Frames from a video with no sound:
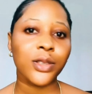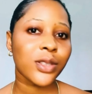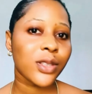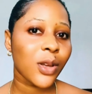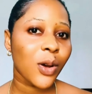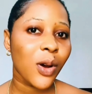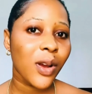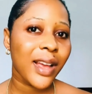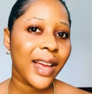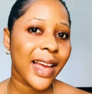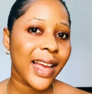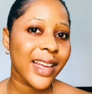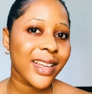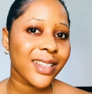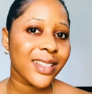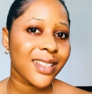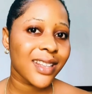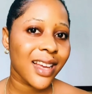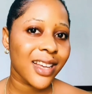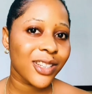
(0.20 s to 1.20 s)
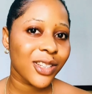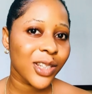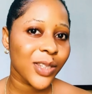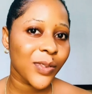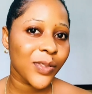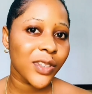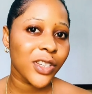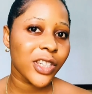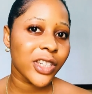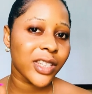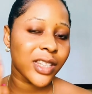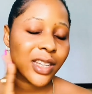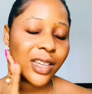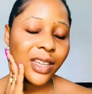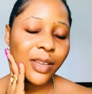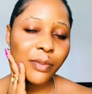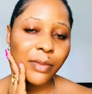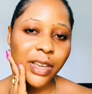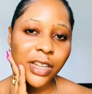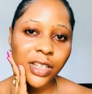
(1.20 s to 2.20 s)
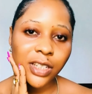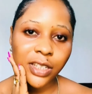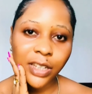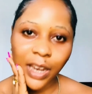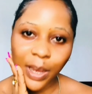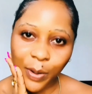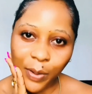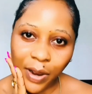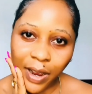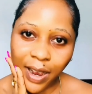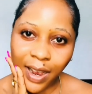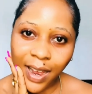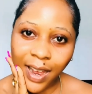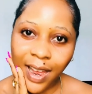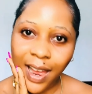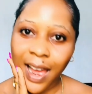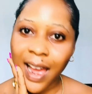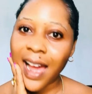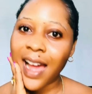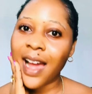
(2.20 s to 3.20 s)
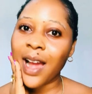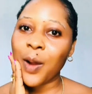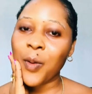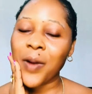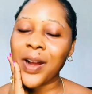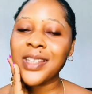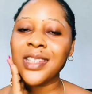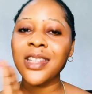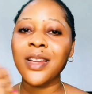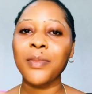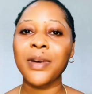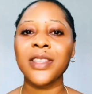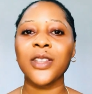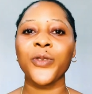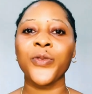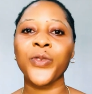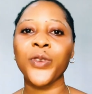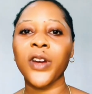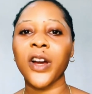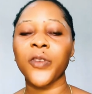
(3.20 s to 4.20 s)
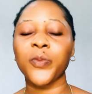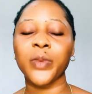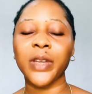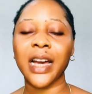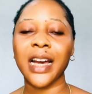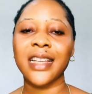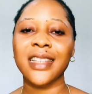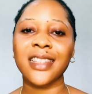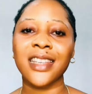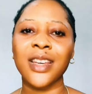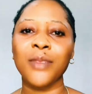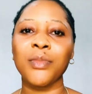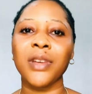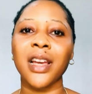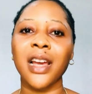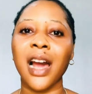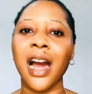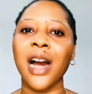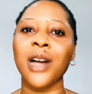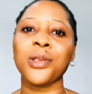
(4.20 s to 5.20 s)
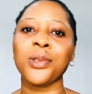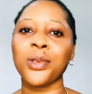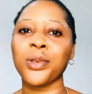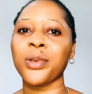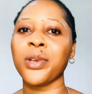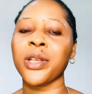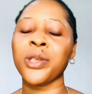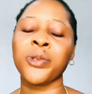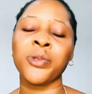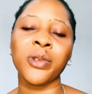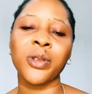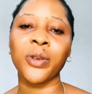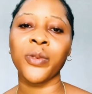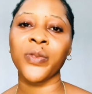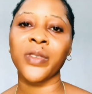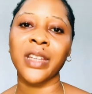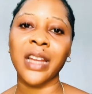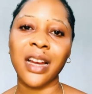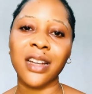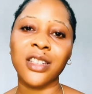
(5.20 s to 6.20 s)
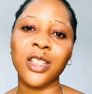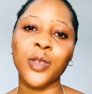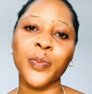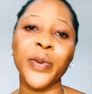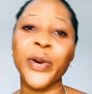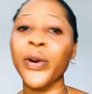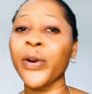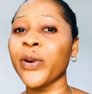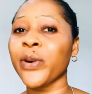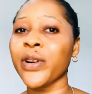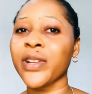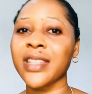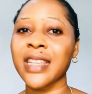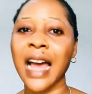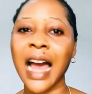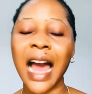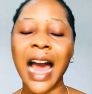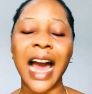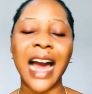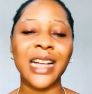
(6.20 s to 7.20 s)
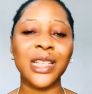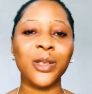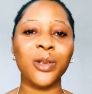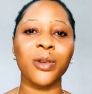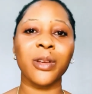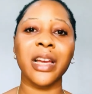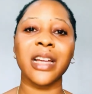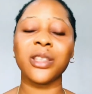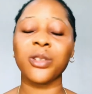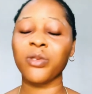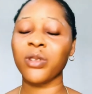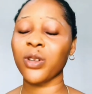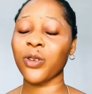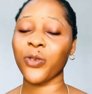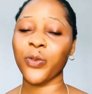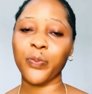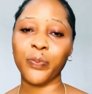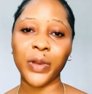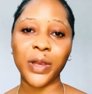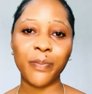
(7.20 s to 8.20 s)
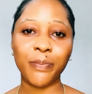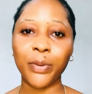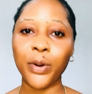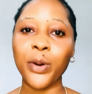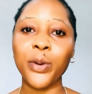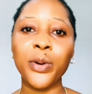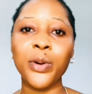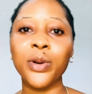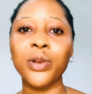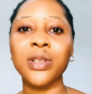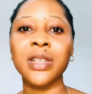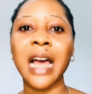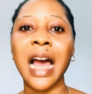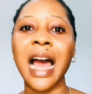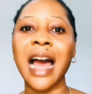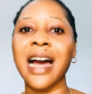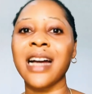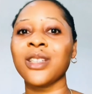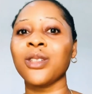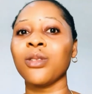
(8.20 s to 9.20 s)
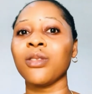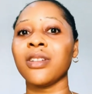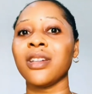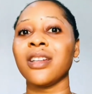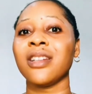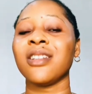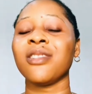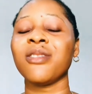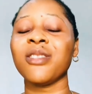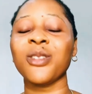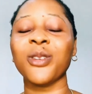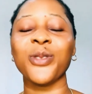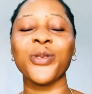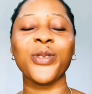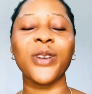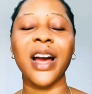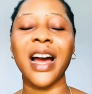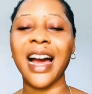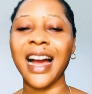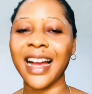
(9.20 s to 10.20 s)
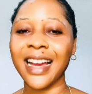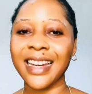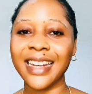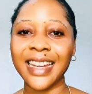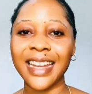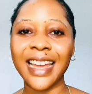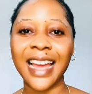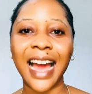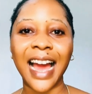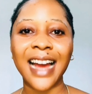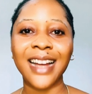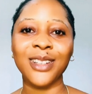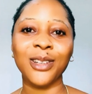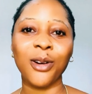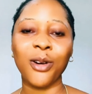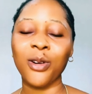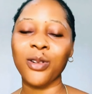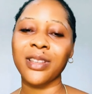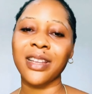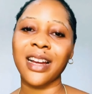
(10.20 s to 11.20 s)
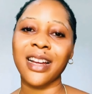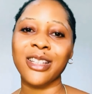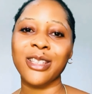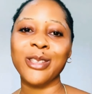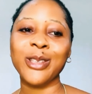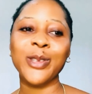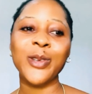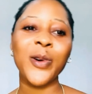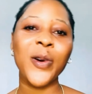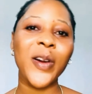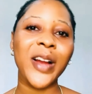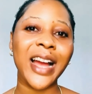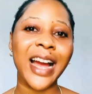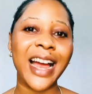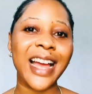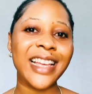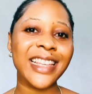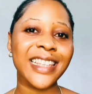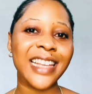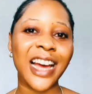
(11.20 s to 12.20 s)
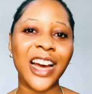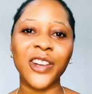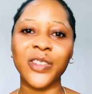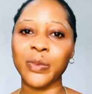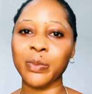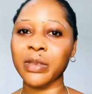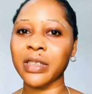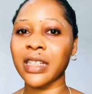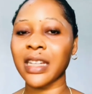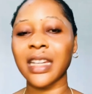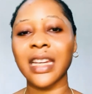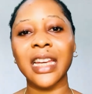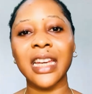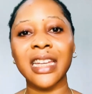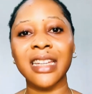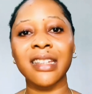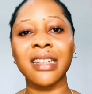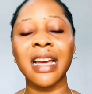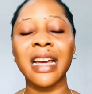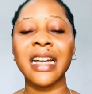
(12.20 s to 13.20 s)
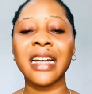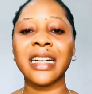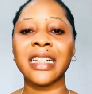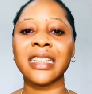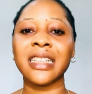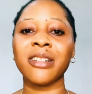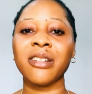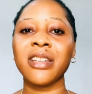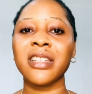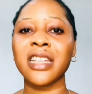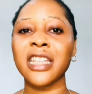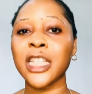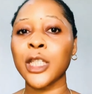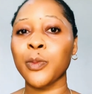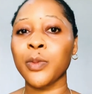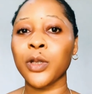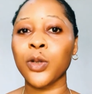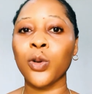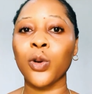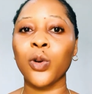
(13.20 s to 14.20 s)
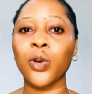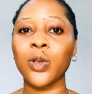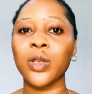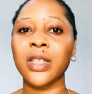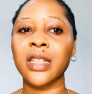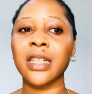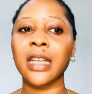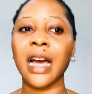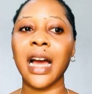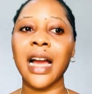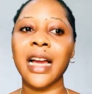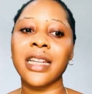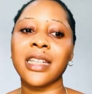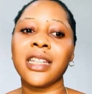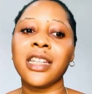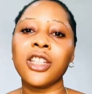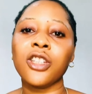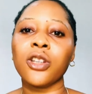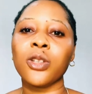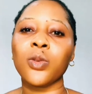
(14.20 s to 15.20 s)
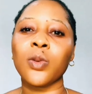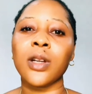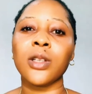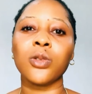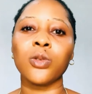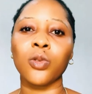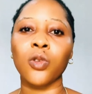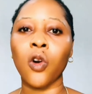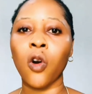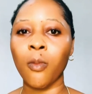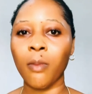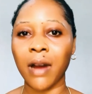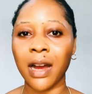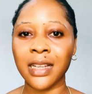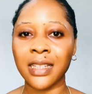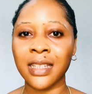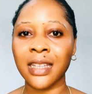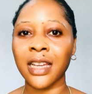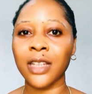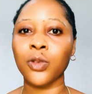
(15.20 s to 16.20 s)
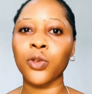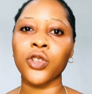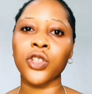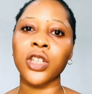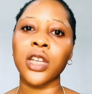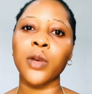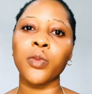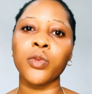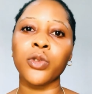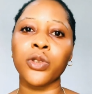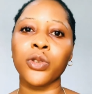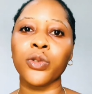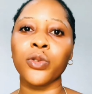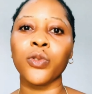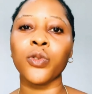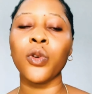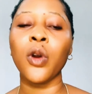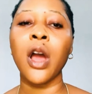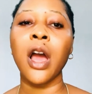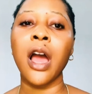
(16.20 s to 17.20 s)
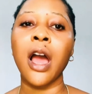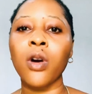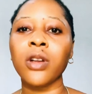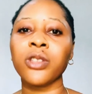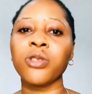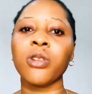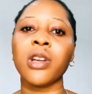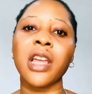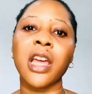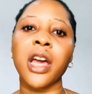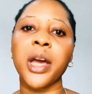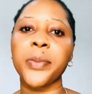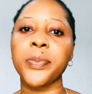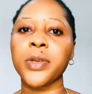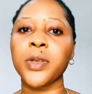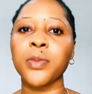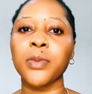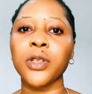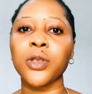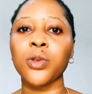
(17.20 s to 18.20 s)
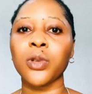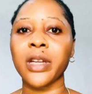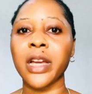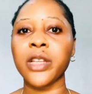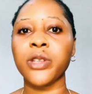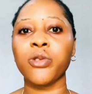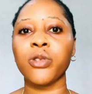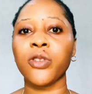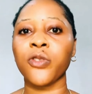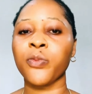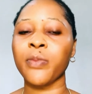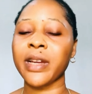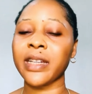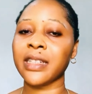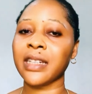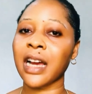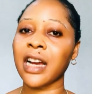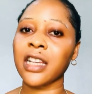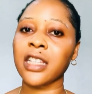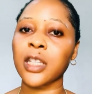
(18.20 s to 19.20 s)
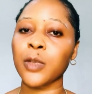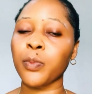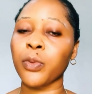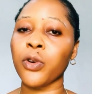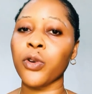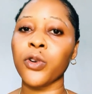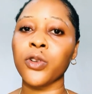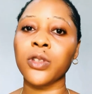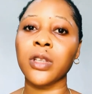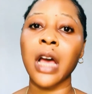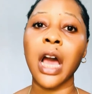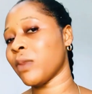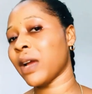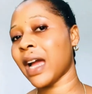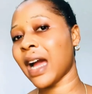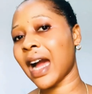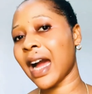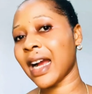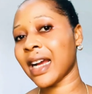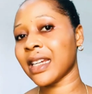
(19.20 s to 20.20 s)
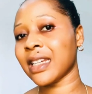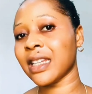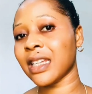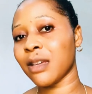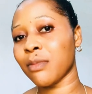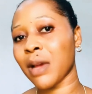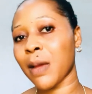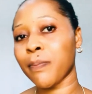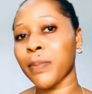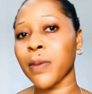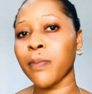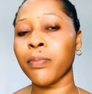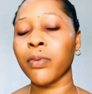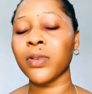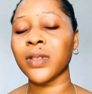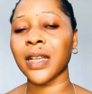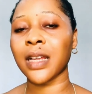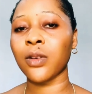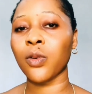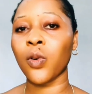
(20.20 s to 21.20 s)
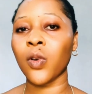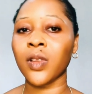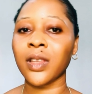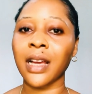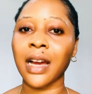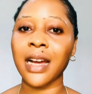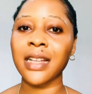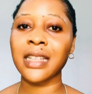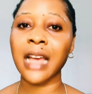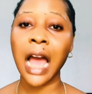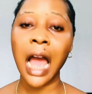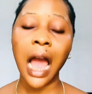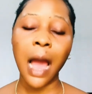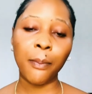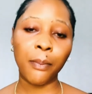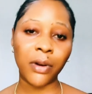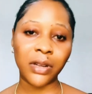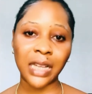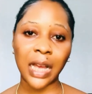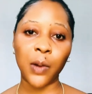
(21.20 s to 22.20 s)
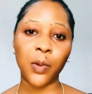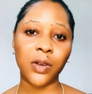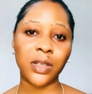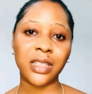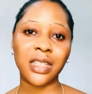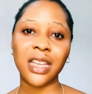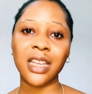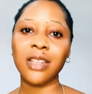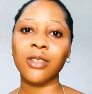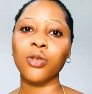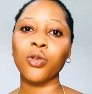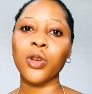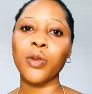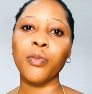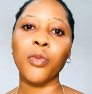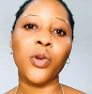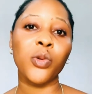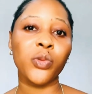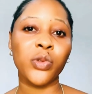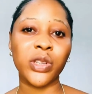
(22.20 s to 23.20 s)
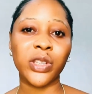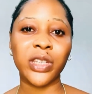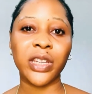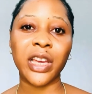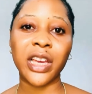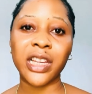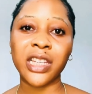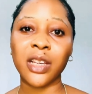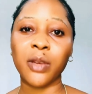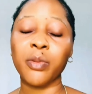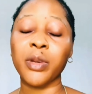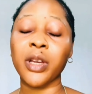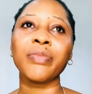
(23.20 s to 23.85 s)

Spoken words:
So guys, I just finished taking my shower. Quite numbers of you have been asking me how to get rid of dark spots, how to get rid of pimples, how to get rid of acne and all that. So guys, I've been delaying. The reason is because I didn't just want to come out here to share with you what really helps me to get rid of my dark spots, my acne, my pimples and all that, but I was still doing more research.